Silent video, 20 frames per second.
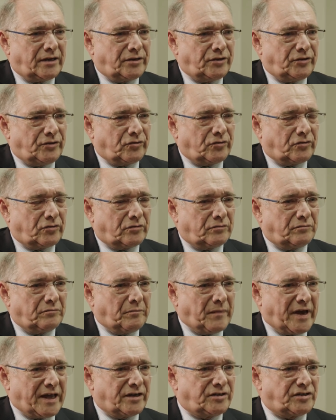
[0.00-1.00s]
your
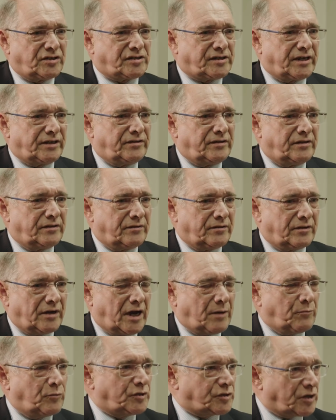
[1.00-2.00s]
manager said the
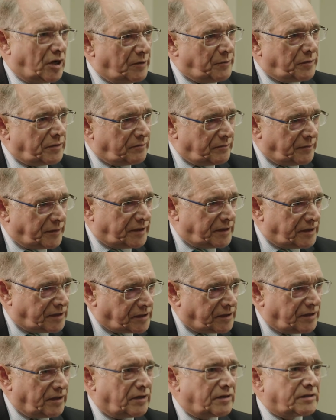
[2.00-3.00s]
hub was open, but
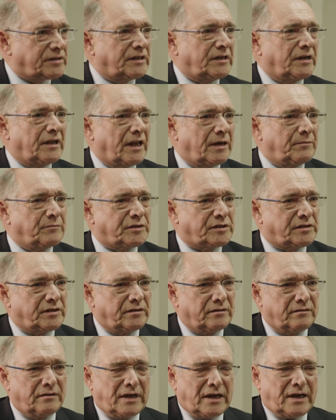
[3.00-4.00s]
it's not. In
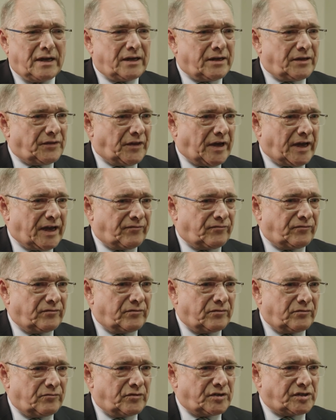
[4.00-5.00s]
Lumsden, they haven't
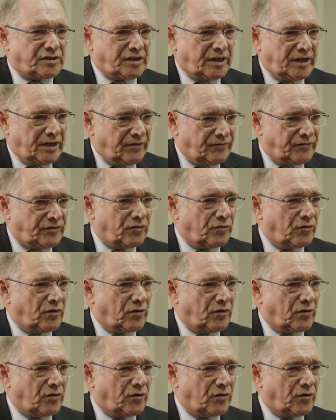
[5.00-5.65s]
received